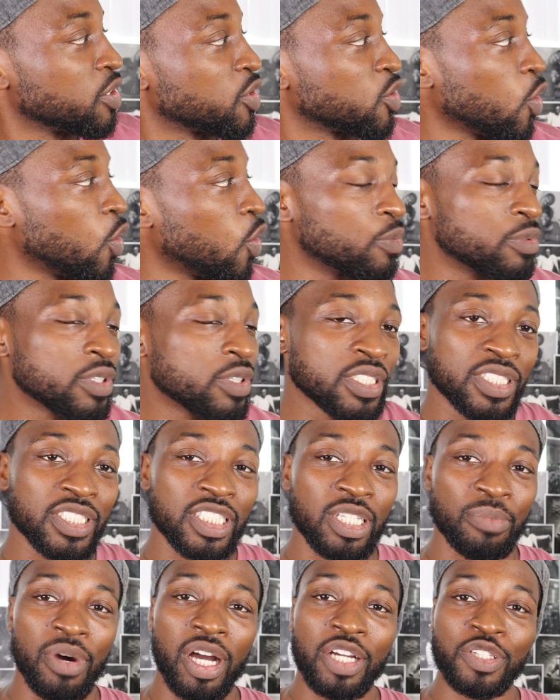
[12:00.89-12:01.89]
So
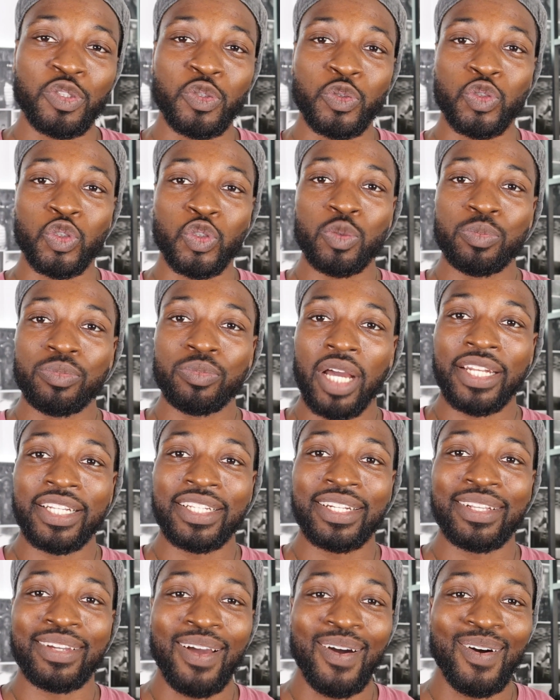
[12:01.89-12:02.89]
since I'm on YouTube, I
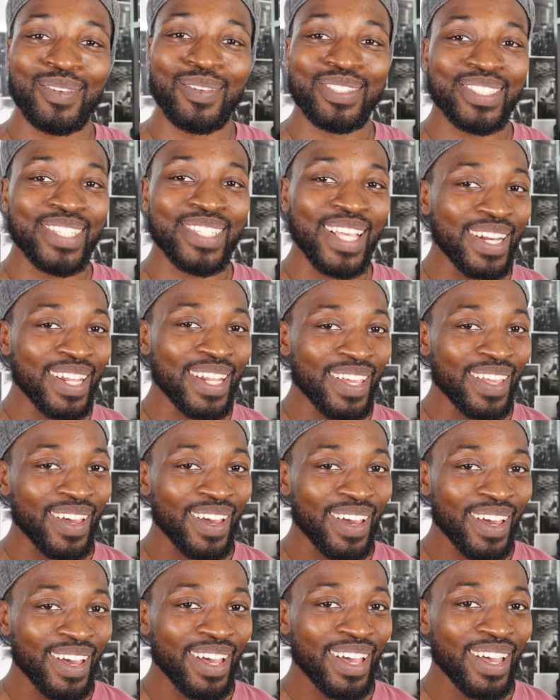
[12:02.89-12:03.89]
need to go and say this.
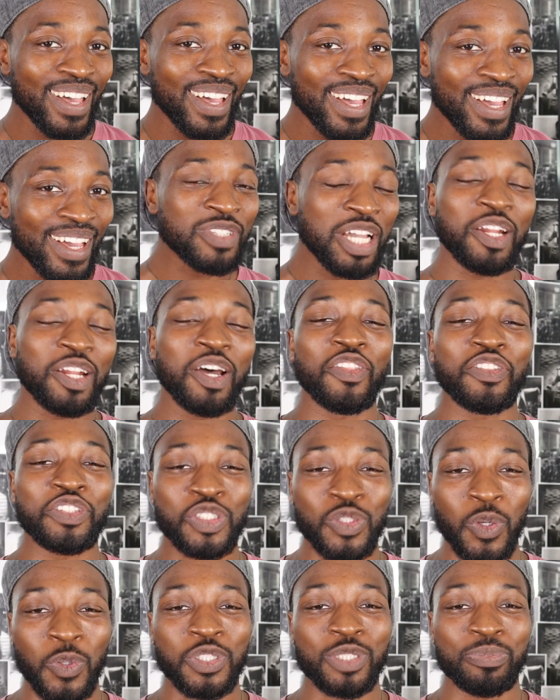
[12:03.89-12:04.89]
On other
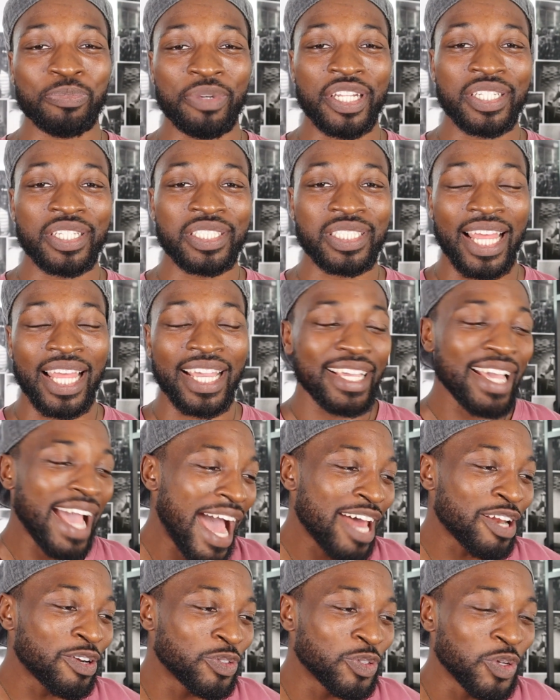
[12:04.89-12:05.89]
social medias, like,
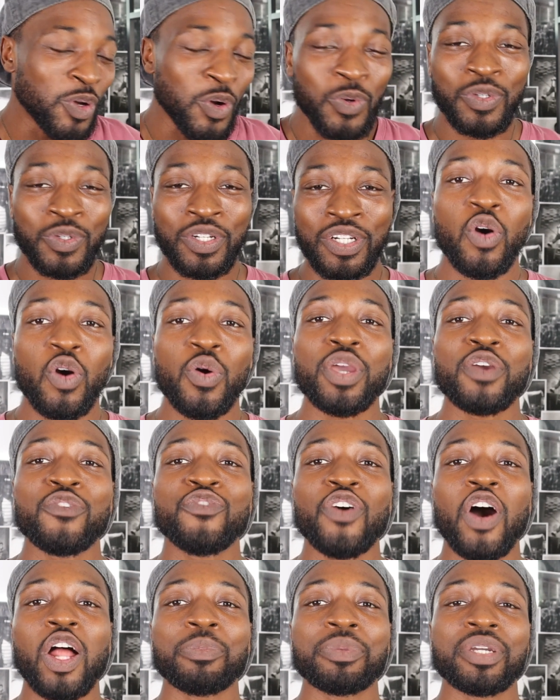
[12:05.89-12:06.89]
I don't know. Go ahead and
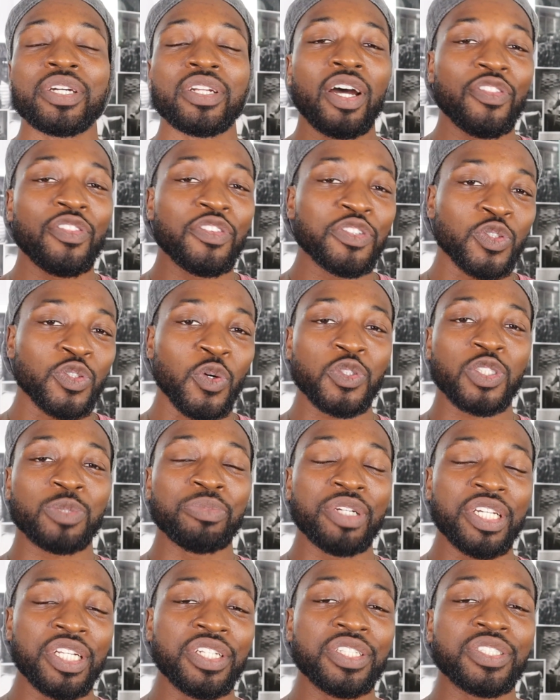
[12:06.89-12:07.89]
follow me on other social
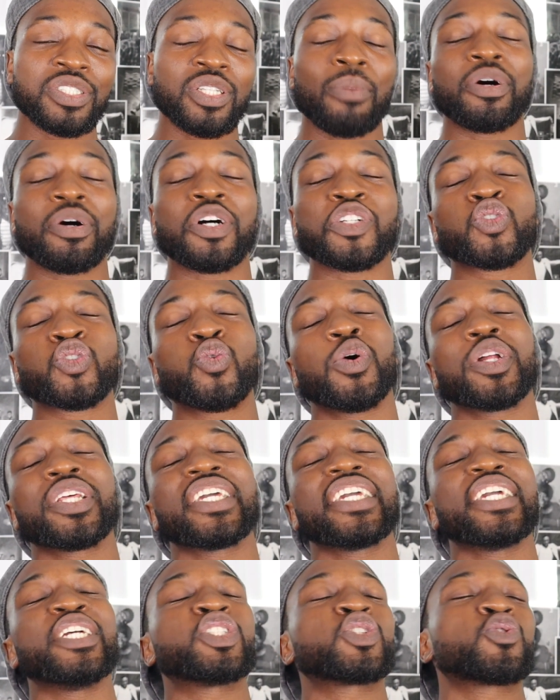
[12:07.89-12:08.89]
medias. I'm on
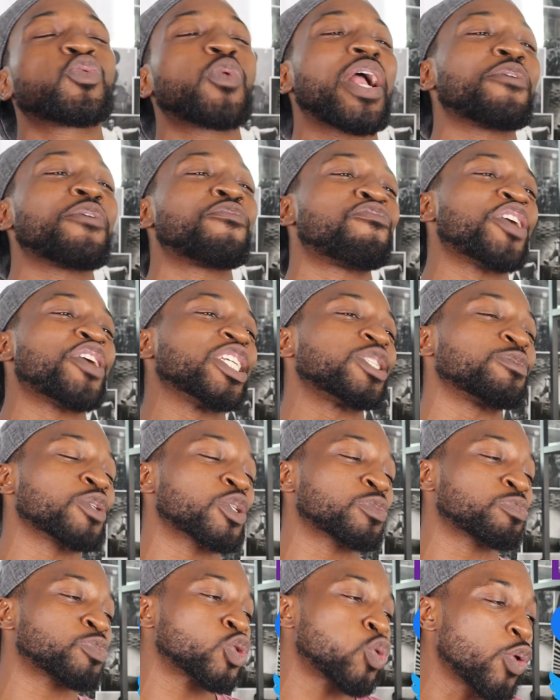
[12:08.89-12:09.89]
Twitter, Instagram,
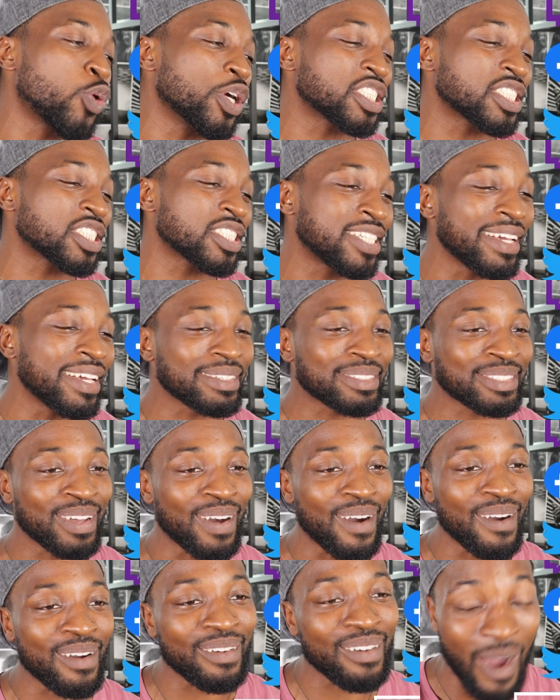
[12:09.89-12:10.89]
Facebook, Twitch,
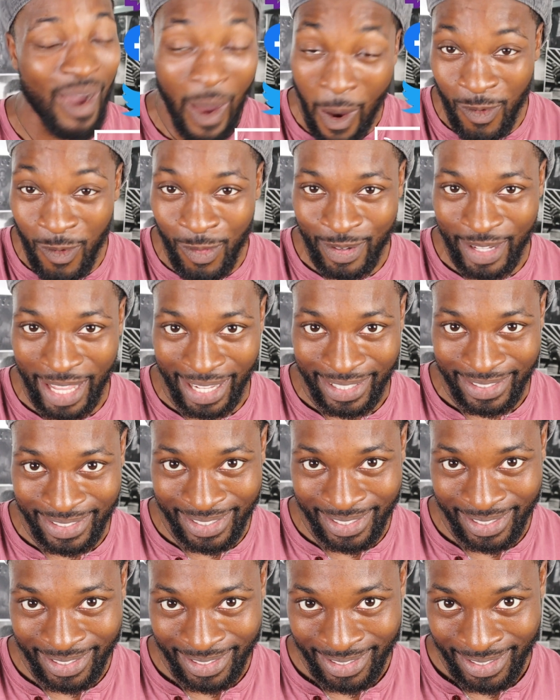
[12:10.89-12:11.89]
TikTok, all
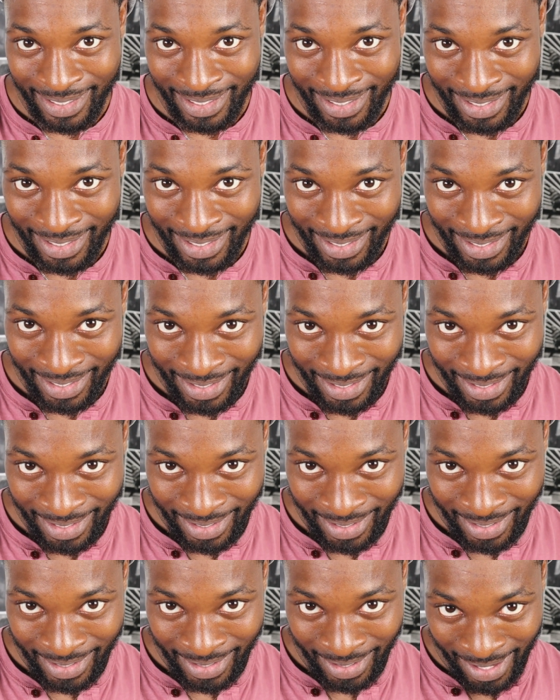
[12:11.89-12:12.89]
that.
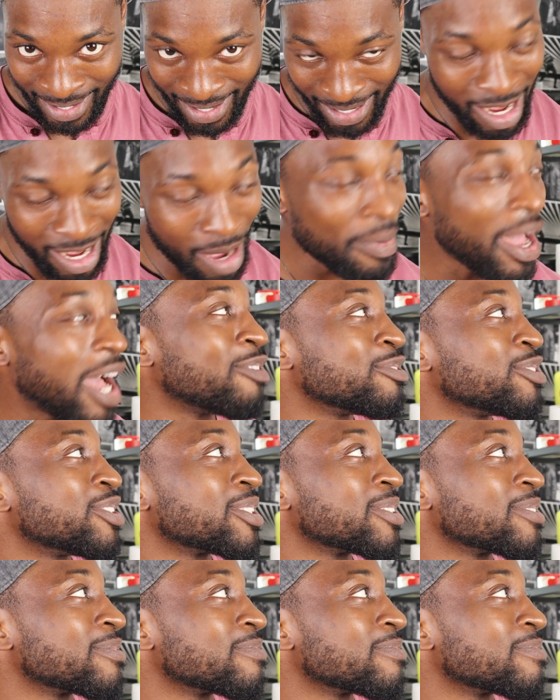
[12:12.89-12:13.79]
And I'm out.